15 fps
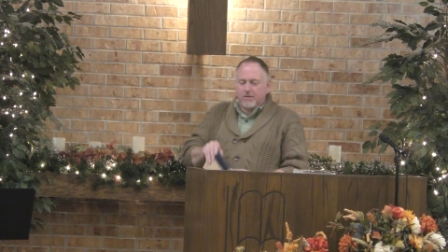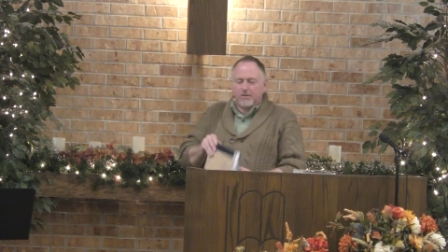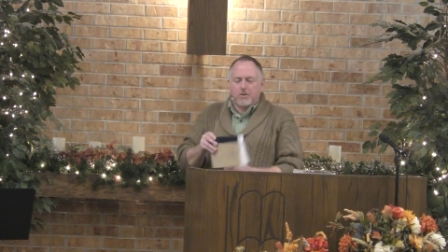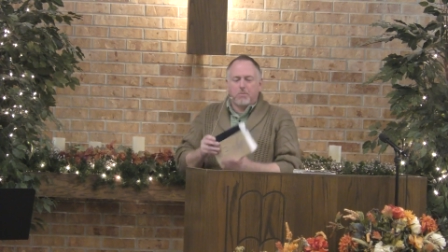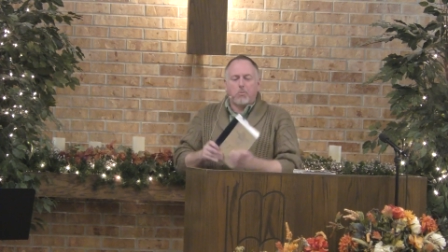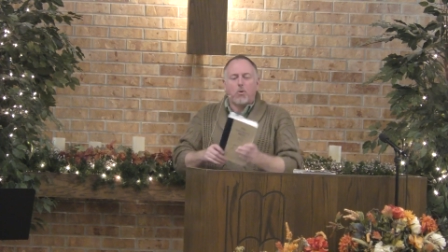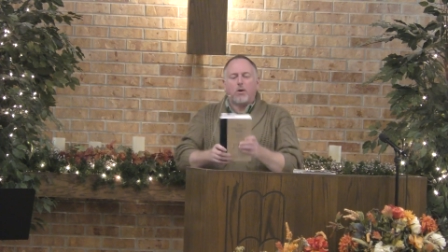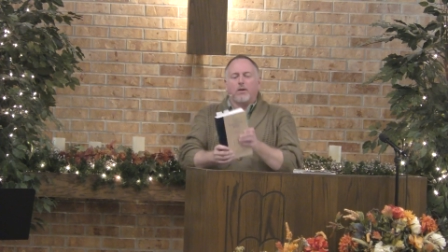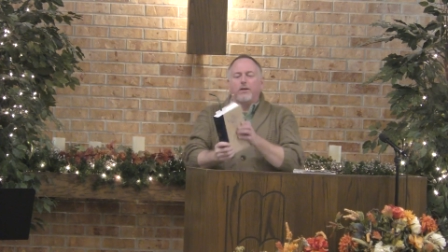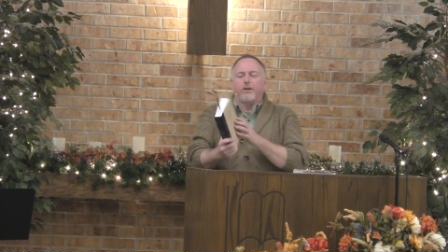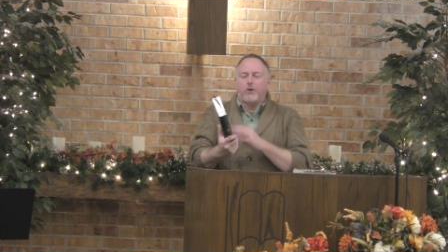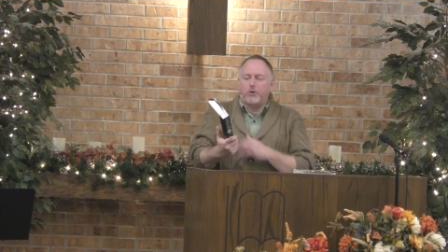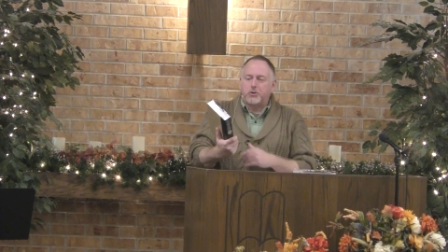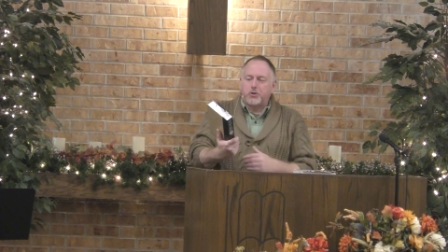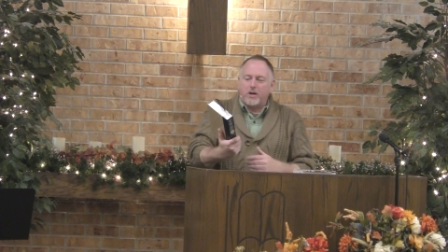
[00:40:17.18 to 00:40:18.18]
the more
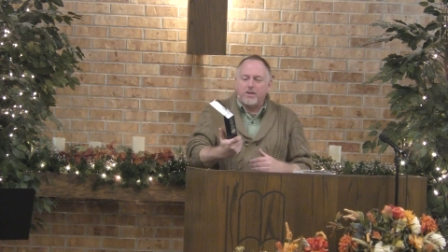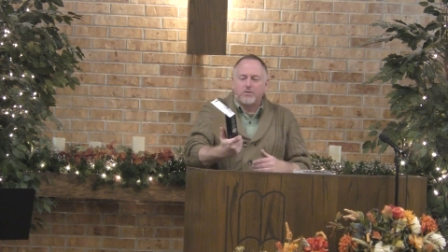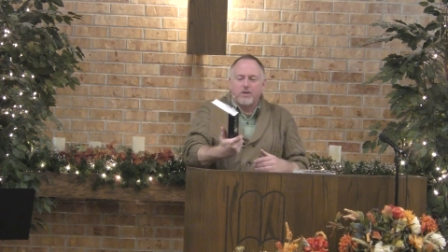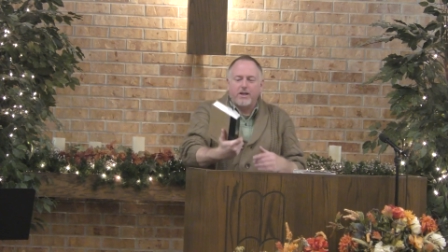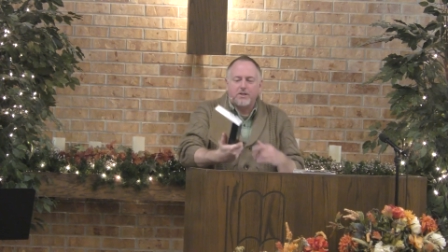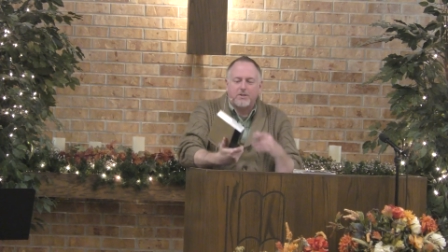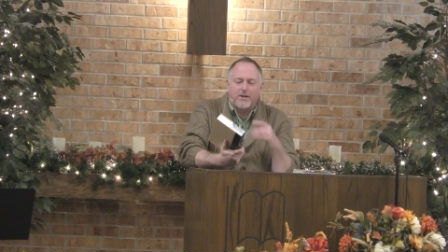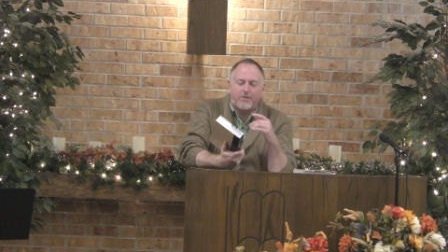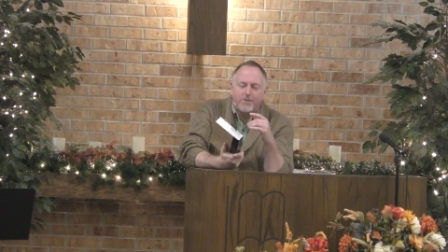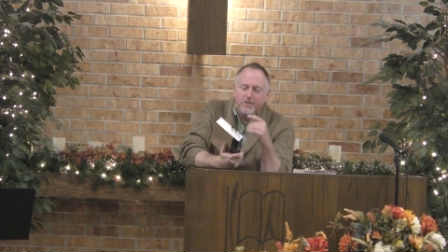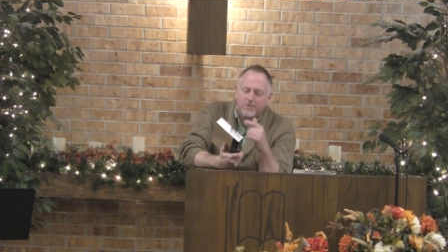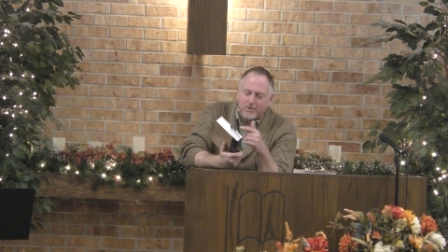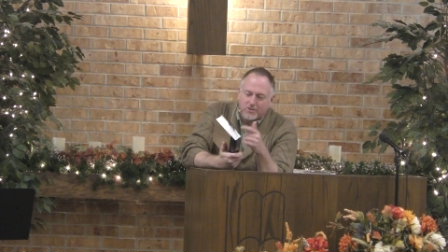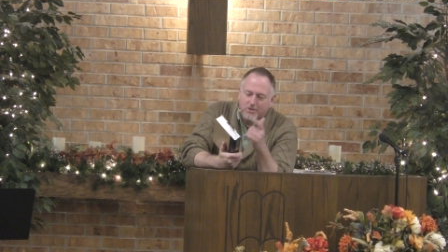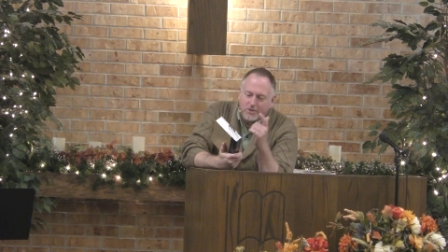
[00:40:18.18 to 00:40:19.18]
literal translation, now,
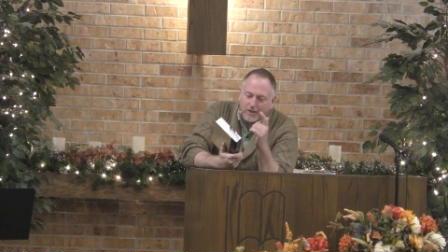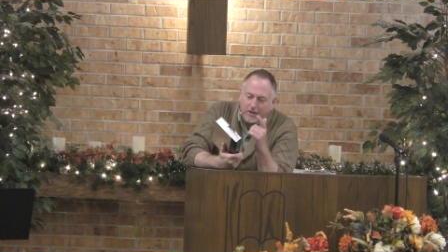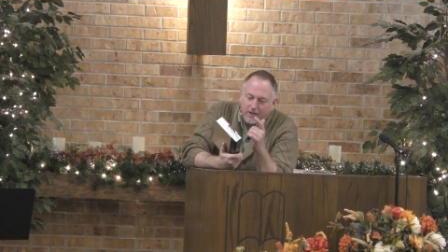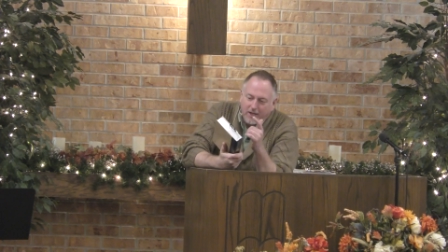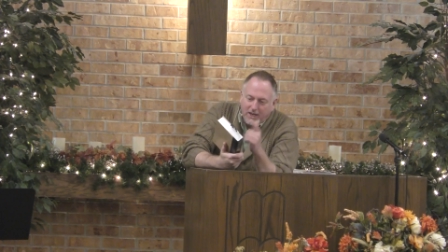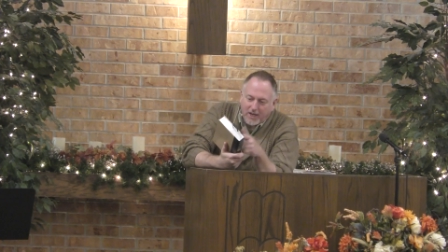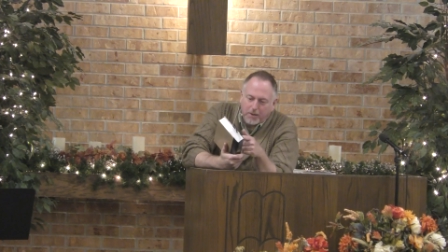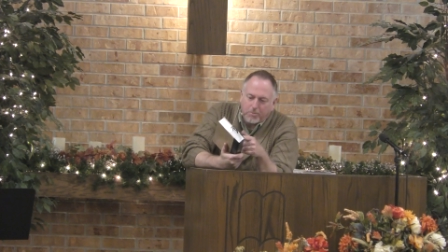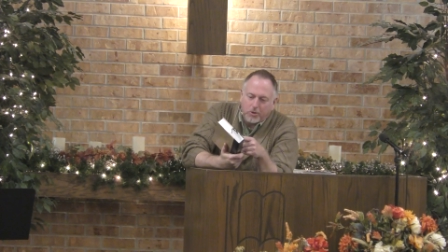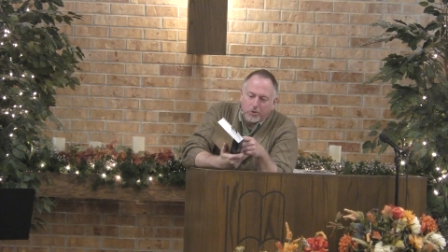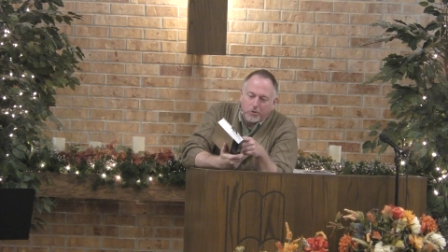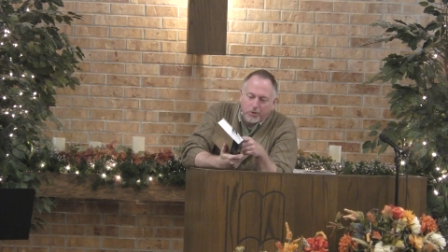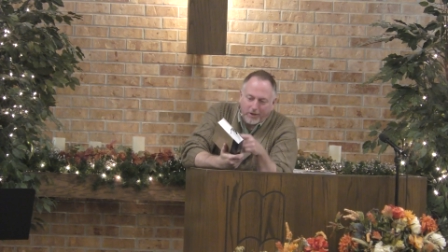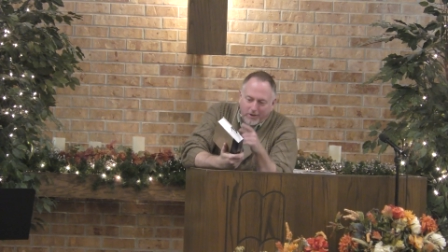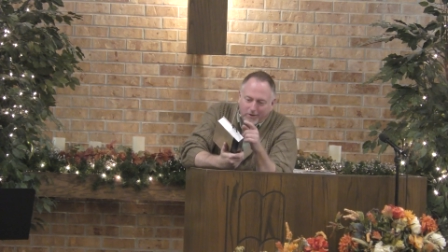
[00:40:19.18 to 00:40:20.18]
this is the
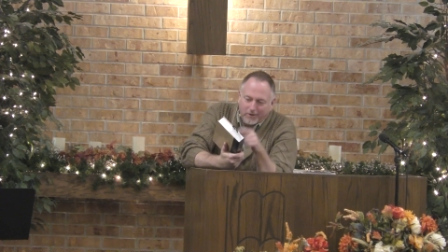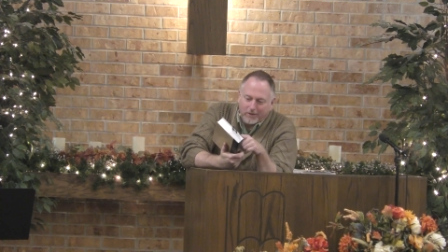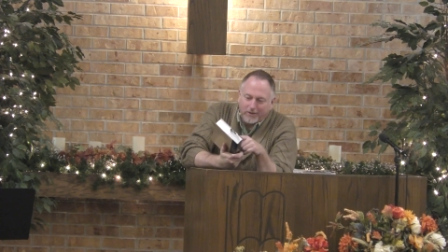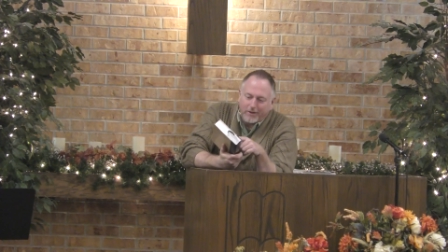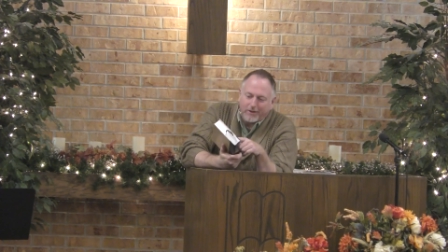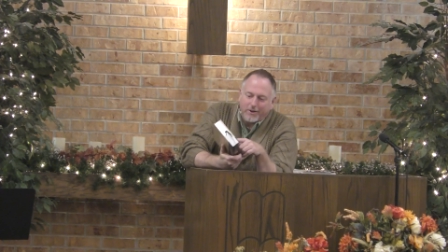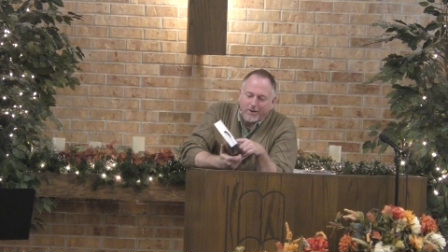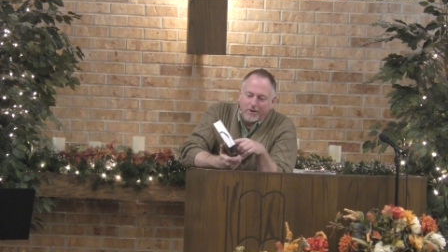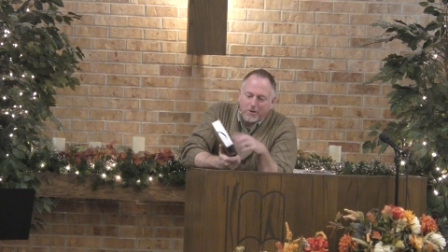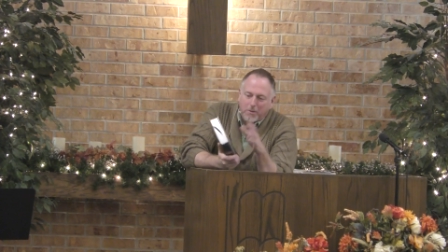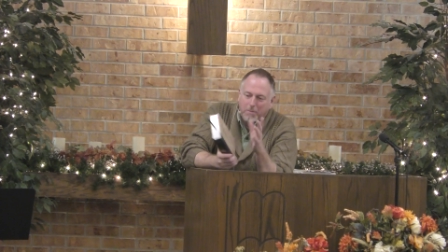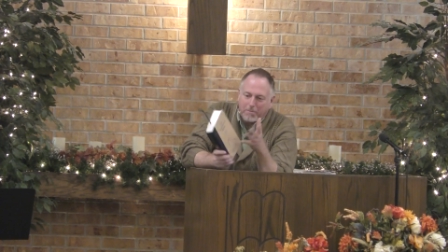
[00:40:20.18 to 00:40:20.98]
Hebrew interlinear